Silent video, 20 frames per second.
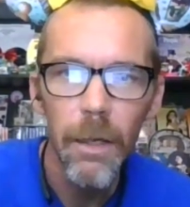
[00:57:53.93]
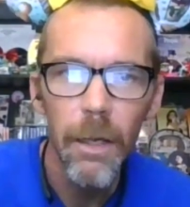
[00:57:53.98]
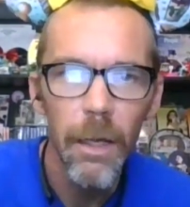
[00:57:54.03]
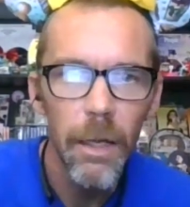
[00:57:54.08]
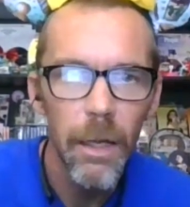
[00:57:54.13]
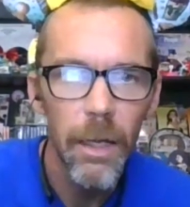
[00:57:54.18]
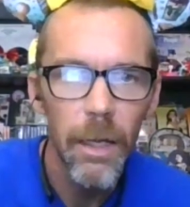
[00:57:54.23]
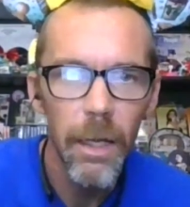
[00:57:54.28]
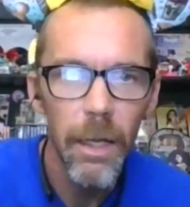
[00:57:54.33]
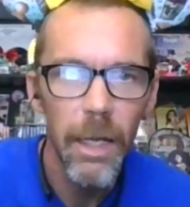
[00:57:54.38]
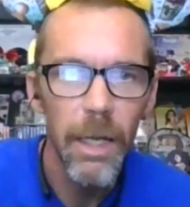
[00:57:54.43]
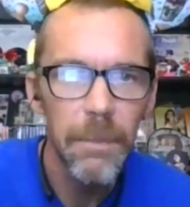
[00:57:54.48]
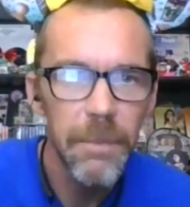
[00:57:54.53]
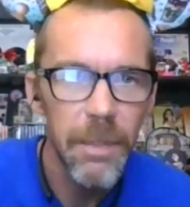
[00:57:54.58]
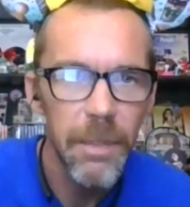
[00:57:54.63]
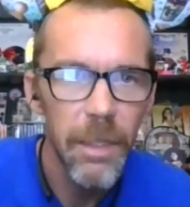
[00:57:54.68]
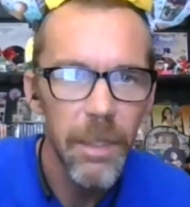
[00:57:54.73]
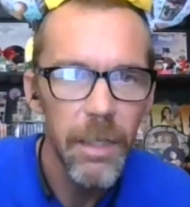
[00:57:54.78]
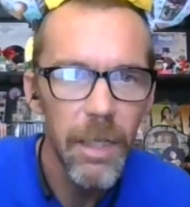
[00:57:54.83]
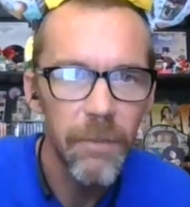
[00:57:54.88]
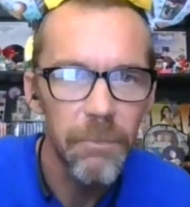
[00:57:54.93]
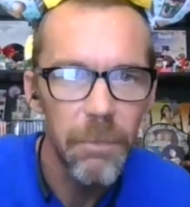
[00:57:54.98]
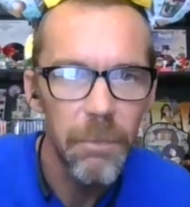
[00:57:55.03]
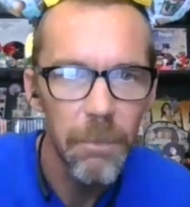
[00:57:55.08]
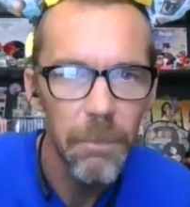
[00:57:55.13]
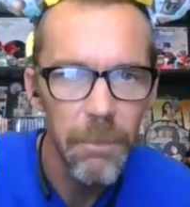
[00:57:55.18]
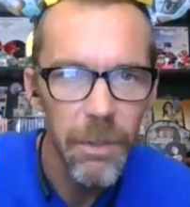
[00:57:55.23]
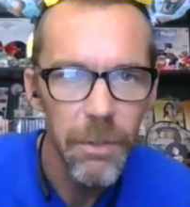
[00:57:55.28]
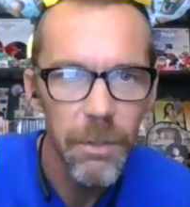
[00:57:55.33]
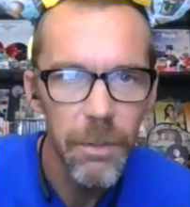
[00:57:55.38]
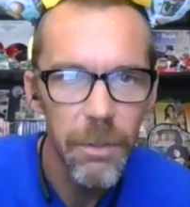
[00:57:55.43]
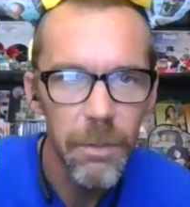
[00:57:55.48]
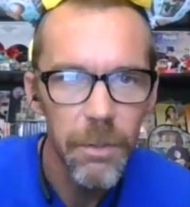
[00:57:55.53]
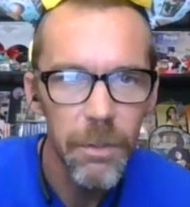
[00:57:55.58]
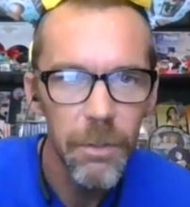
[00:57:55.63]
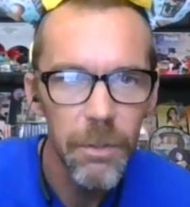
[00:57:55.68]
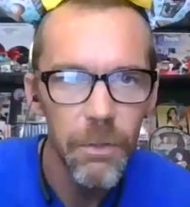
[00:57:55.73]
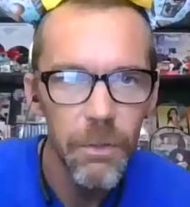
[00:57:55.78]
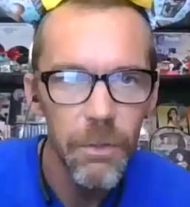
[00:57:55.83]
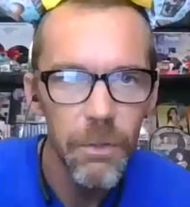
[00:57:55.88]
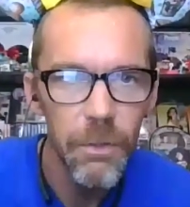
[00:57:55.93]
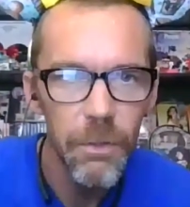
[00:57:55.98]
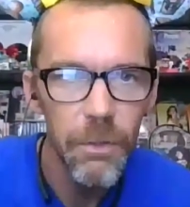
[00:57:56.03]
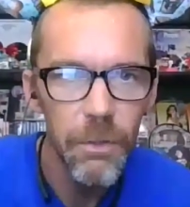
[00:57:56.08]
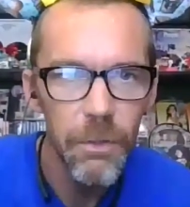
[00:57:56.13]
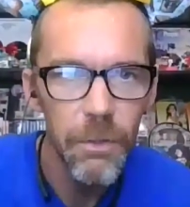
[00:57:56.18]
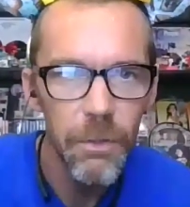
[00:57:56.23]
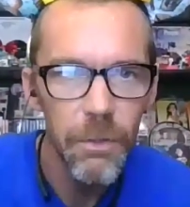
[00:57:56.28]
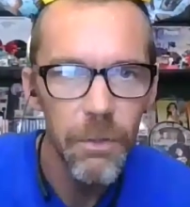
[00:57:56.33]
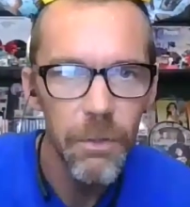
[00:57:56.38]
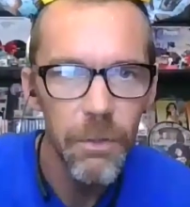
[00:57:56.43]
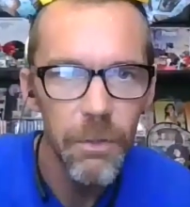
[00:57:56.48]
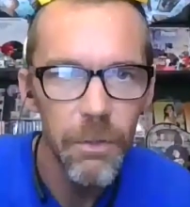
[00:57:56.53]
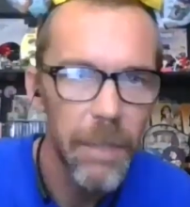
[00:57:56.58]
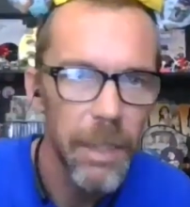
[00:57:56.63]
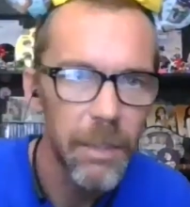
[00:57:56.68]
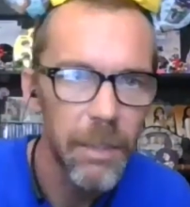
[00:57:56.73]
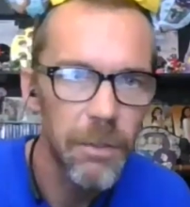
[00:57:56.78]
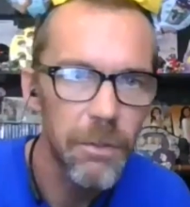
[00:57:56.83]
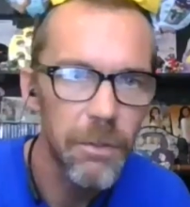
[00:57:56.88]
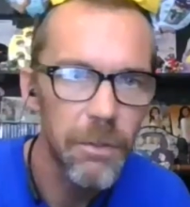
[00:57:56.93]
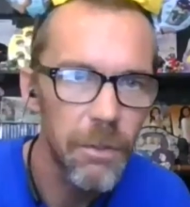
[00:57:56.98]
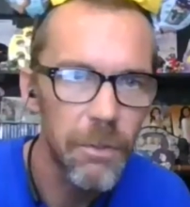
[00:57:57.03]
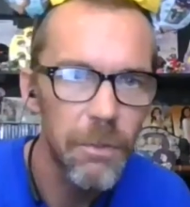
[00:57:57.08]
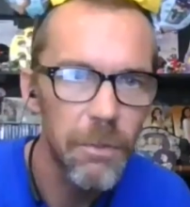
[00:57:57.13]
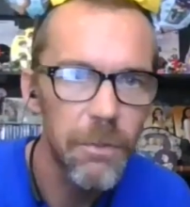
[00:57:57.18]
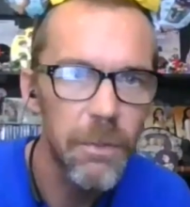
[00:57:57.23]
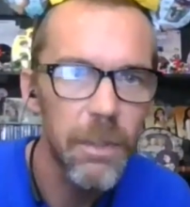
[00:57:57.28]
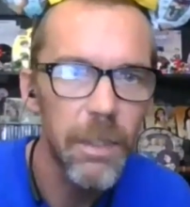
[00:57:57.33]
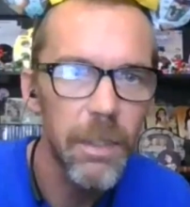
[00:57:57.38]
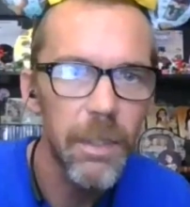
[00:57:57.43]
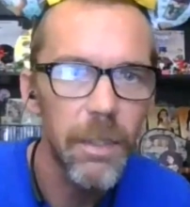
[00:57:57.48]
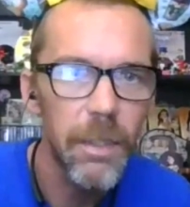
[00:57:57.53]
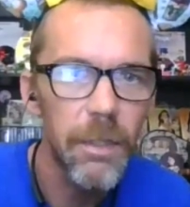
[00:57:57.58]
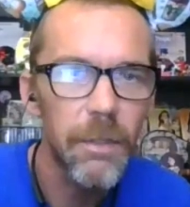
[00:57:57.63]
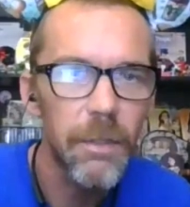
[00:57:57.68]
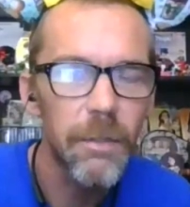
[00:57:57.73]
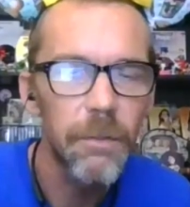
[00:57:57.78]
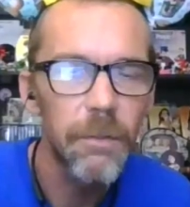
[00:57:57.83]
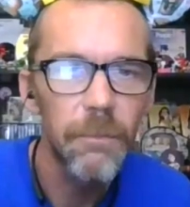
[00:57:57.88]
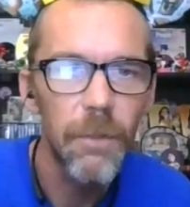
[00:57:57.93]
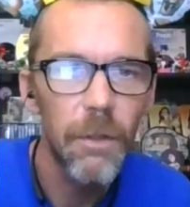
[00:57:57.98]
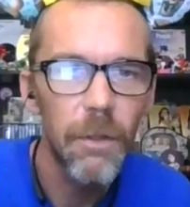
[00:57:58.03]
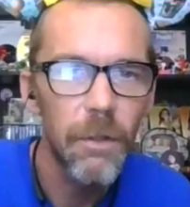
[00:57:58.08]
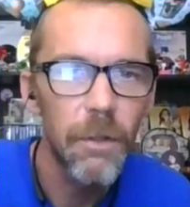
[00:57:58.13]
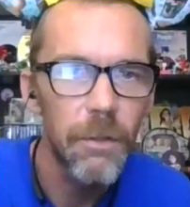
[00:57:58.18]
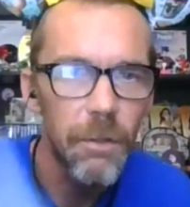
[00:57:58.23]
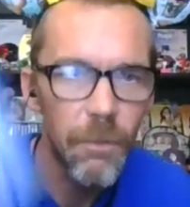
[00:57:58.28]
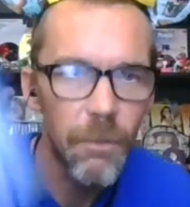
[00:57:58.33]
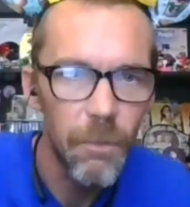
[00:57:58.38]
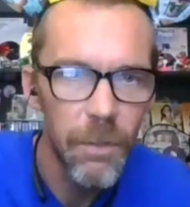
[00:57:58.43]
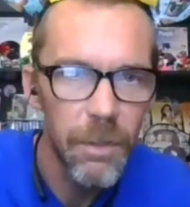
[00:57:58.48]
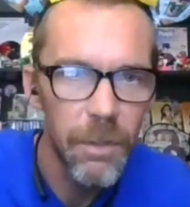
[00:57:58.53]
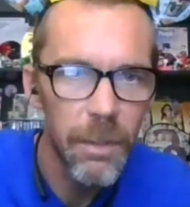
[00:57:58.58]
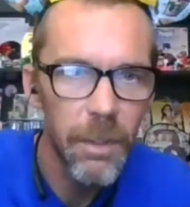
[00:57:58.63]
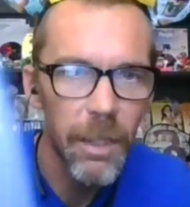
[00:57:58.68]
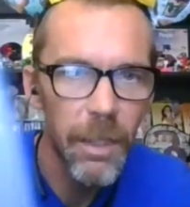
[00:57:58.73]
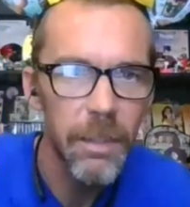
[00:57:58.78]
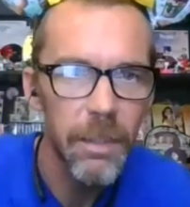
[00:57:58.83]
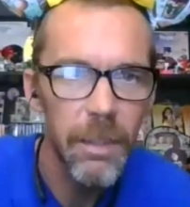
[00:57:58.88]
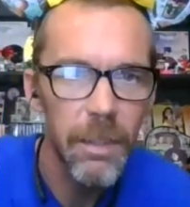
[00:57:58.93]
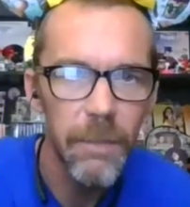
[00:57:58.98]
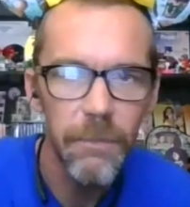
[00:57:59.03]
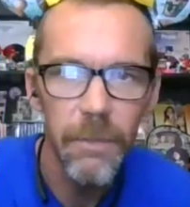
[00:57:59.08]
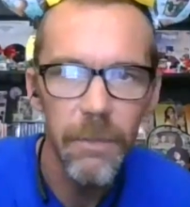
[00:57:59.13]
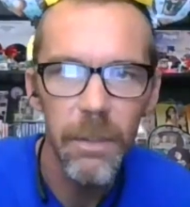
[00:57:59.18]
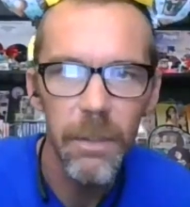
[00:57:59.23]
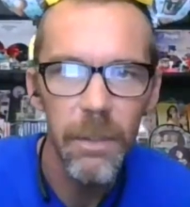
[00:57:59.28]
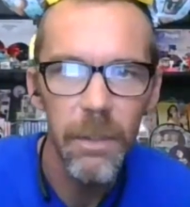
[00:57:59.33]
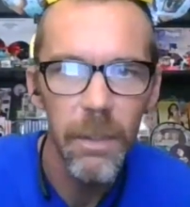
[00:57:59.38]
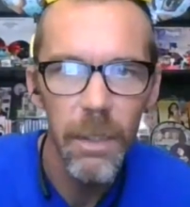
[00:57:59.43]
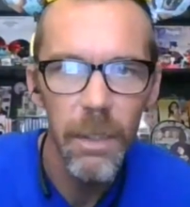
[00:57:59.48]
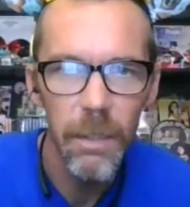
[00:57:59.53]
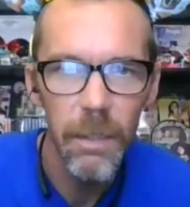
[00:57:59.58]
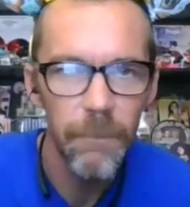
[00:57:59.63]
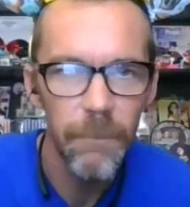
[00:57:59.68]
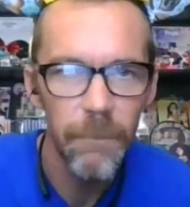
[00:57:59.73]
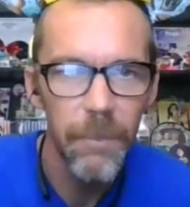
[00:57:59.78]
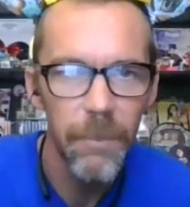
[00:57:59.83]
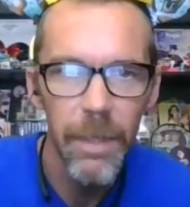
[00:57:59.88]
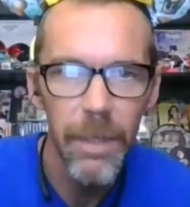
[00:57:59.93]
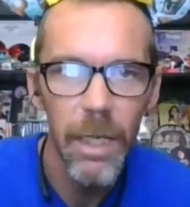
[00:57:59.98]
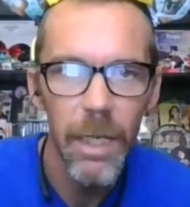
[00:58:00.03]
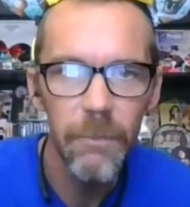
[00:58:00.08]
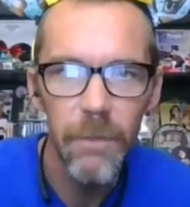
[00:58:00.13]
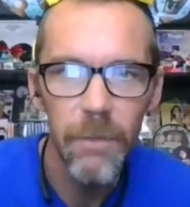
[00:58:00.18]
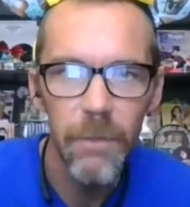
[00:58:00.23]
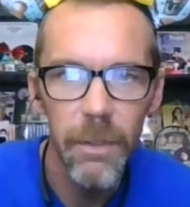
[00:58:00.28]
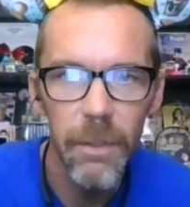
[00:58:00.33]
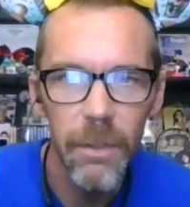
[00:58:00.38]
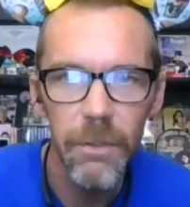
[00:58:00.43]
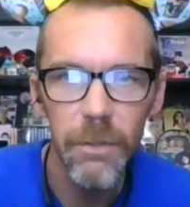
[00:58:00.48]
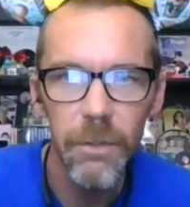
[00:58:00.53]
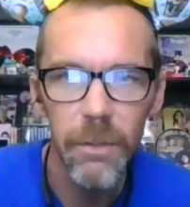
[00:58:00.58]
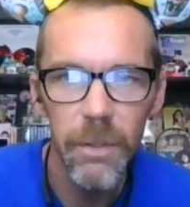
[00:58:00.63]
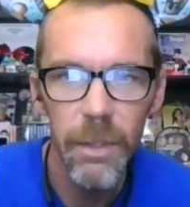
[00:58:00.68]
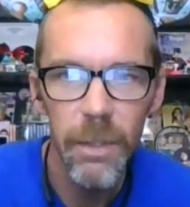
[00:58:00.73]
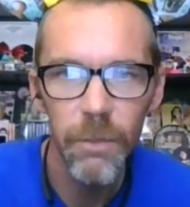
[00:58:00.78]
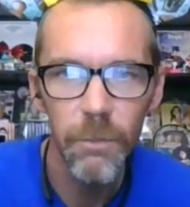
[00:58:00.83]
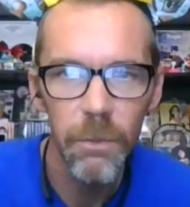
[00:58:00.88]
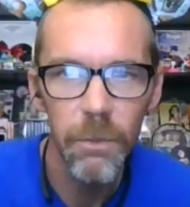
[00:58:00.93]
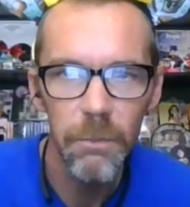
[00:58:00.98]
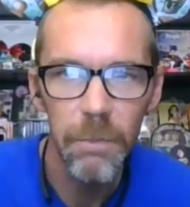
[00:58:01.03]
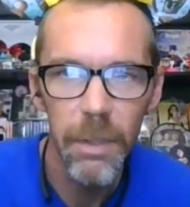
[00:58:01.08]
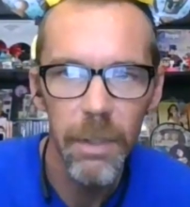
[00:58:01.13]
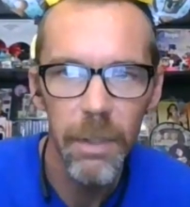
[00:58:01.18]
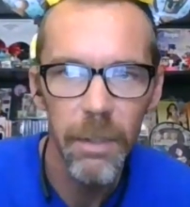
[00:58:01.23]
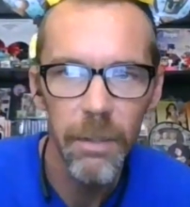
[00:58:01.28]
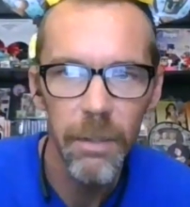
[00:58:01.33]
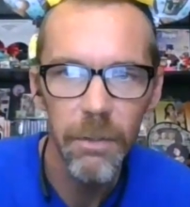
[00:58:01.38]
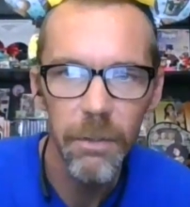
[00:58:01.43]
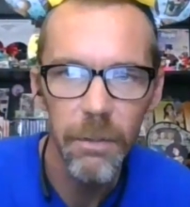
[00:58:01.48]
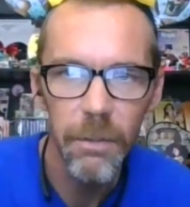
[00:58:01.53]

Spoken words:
Apps that have permission to YouTube, you can manage those there. All your recent activity, everything's on that one page.